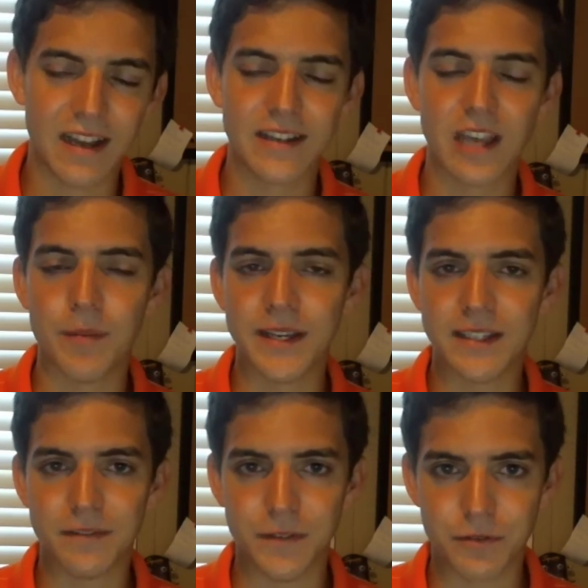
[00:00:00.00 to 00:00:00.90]
coming in
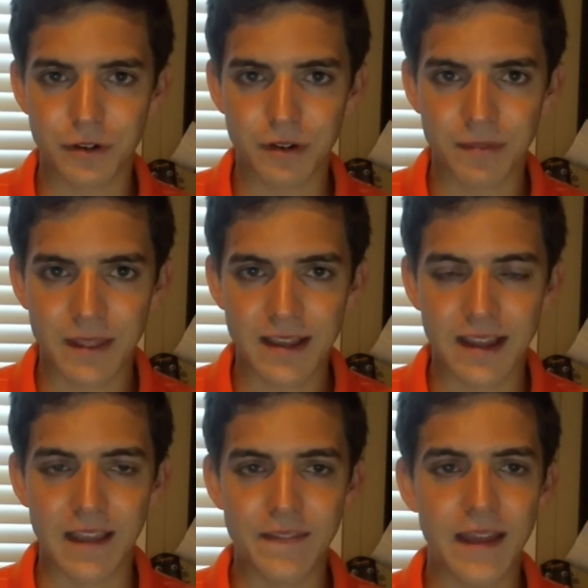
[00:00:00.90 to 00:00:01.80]
the future.
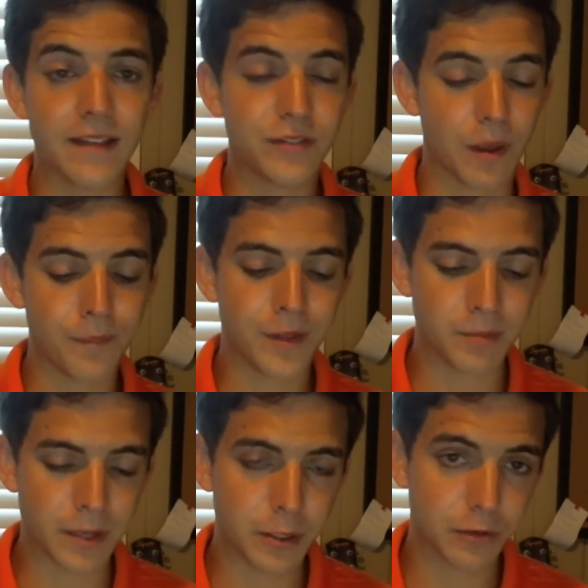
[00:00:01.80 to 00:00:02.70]
And that something
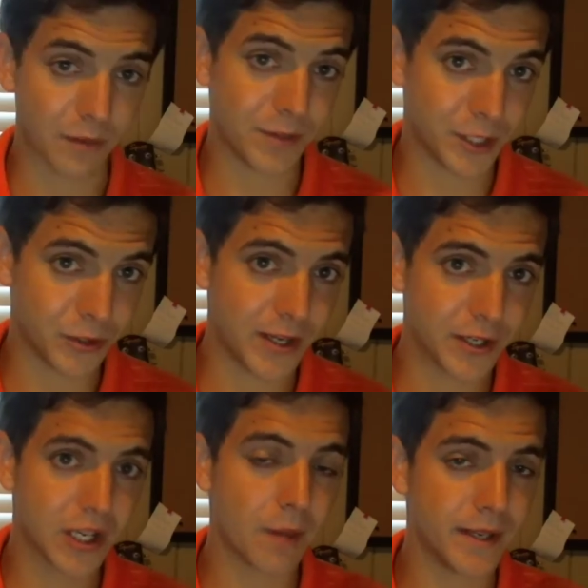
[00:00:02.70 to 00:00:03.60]
bigger, something greater
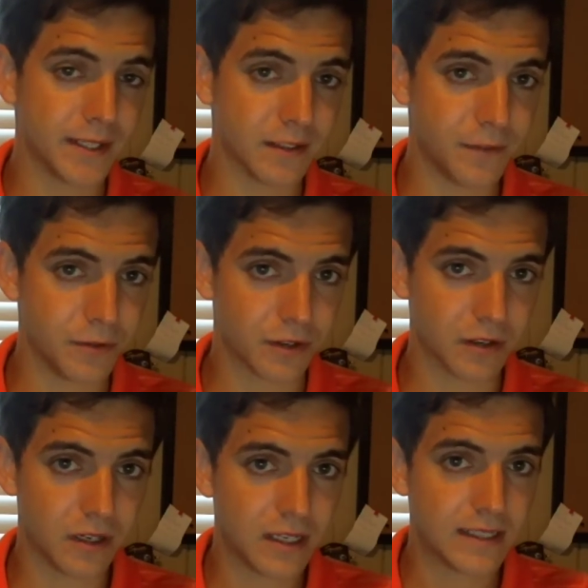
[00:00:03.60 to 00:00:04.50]
coming in the
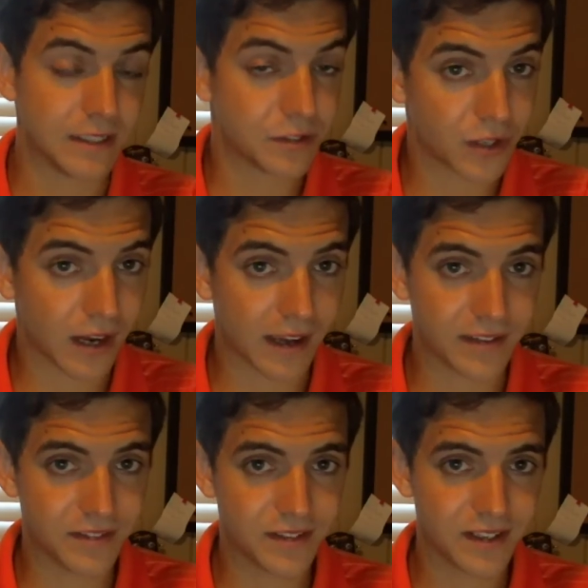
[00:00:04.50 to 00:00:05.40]
future is
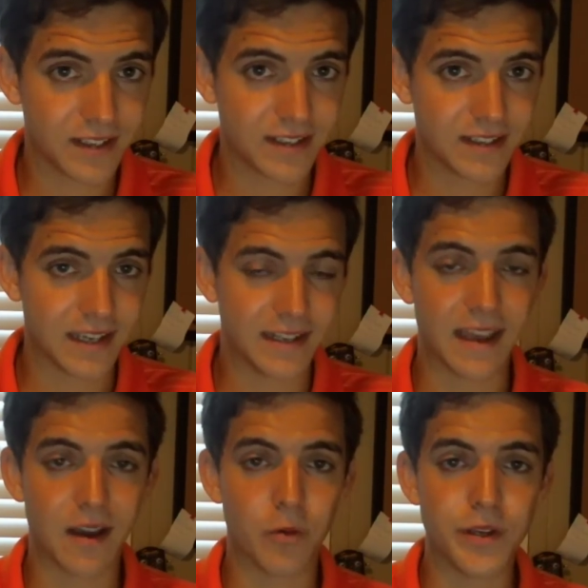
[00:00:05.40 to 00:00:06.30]
Christ and
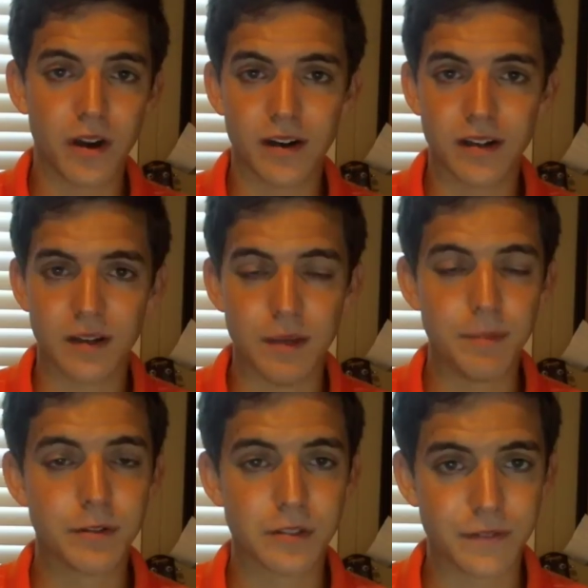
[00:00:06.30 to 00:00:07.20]
how we are
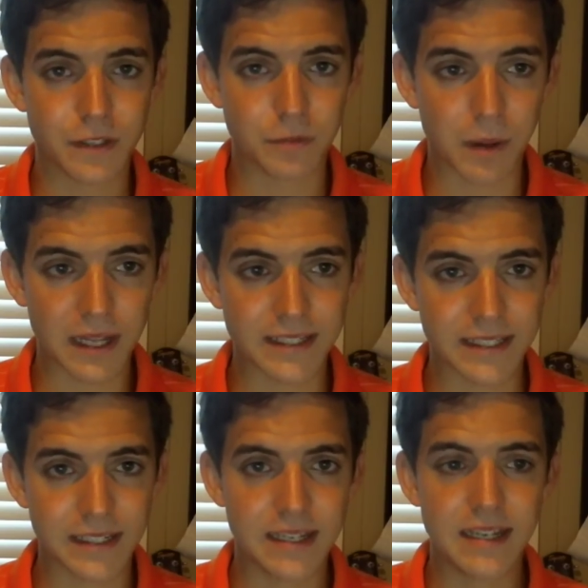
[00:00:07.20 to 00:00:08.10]
members of His
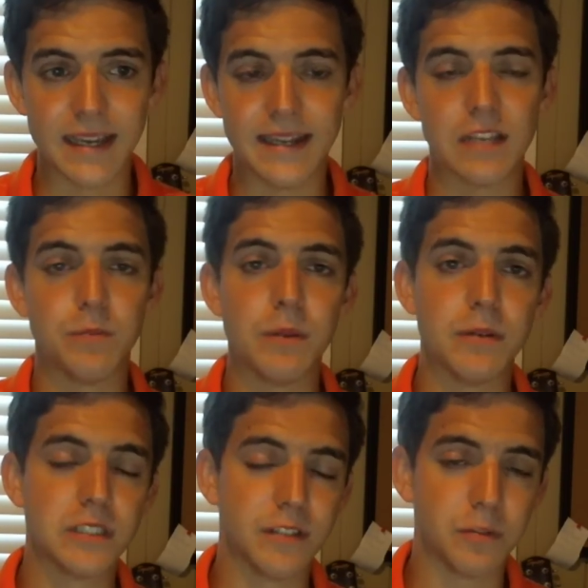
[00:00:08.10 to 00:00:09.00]
body. And as
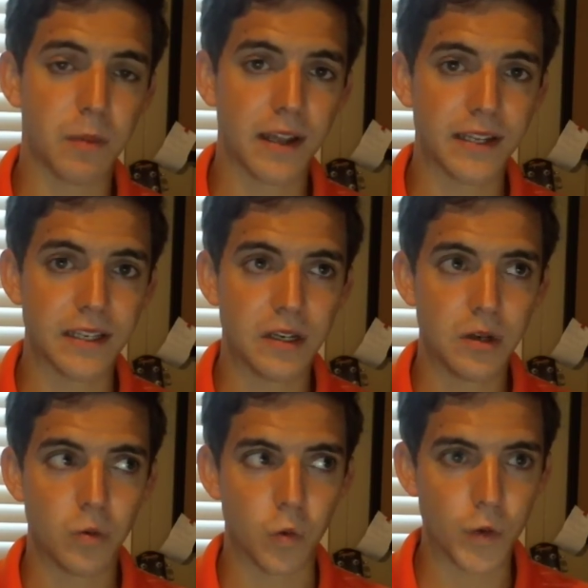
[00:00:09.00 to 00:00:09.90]
members of His body,
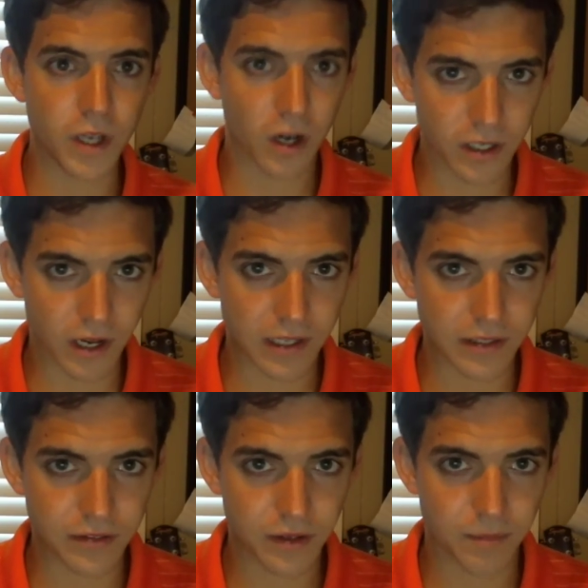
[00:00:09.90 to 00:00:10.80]
we are
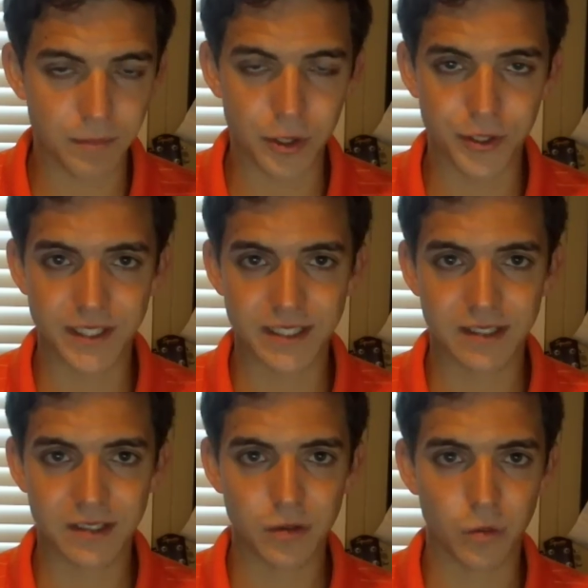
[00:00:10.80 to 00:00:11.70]
God's building.
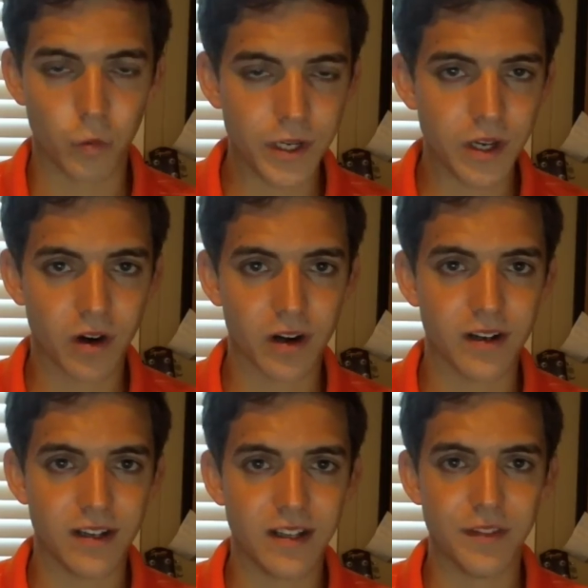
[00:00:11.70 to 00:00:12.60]
We are
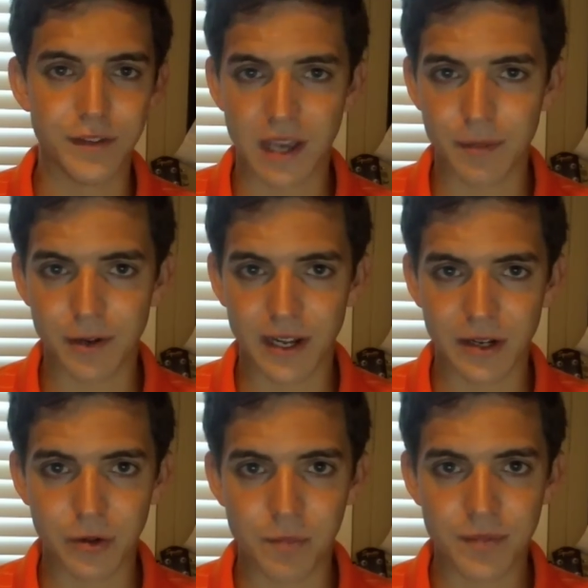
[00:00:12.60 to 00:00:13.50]
the
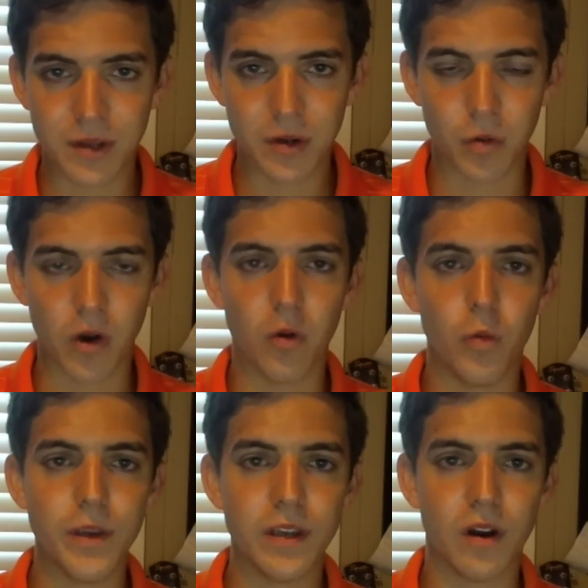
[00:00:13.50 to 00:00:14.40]
tabernacle. Well,
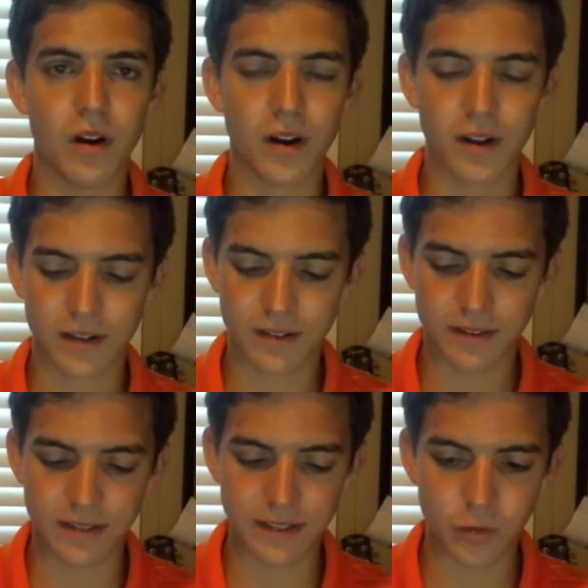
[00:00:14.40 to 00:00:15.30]
we are
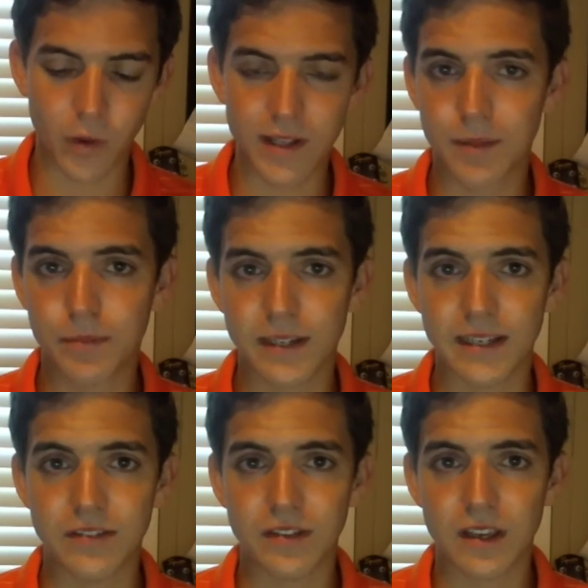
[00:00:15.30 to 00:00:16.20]
the dwelling
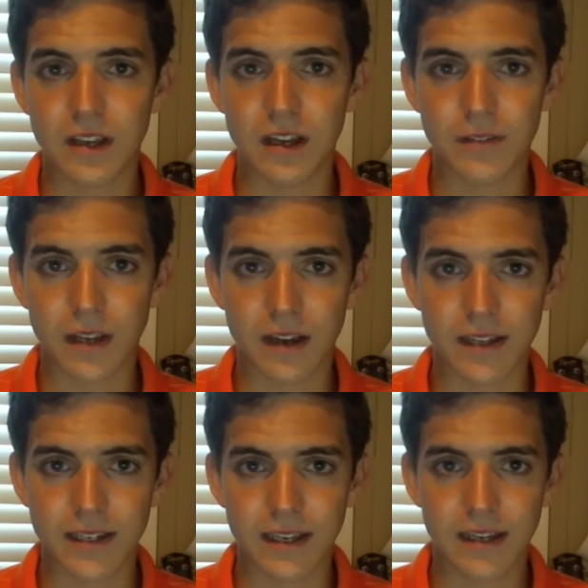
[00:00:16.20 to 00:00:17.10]
place of
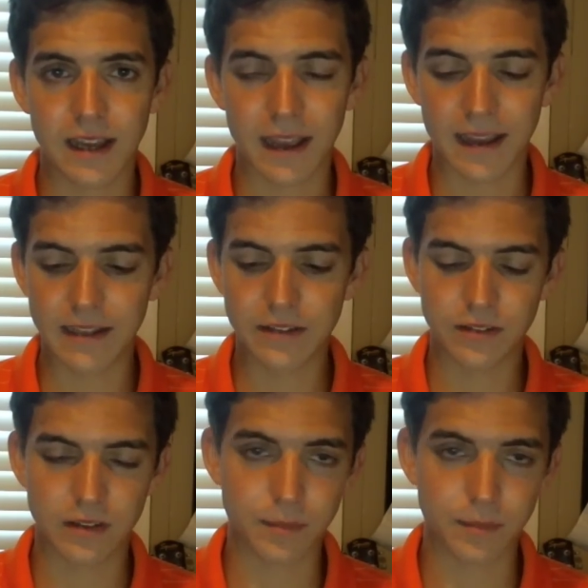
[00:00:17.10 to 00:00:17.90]
God as the